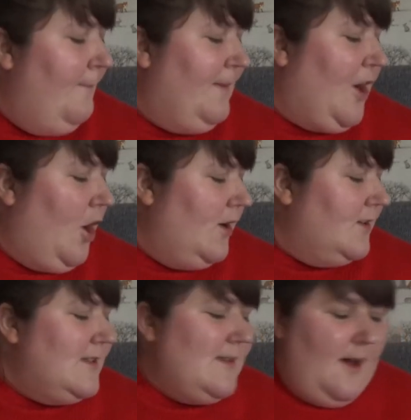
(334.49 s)

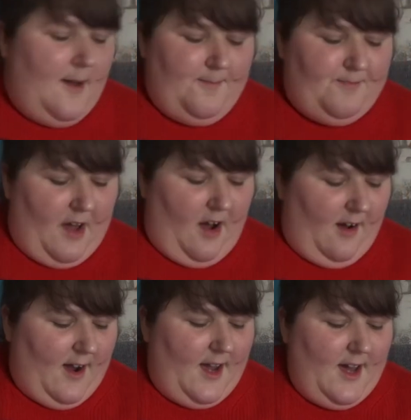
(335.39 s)
because
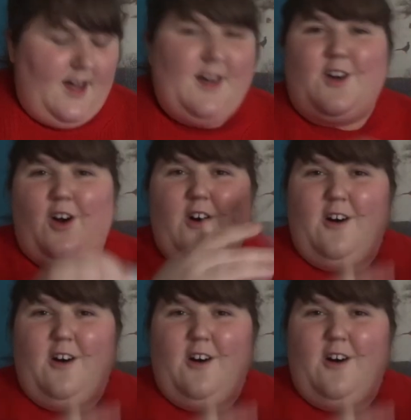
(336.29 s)
I got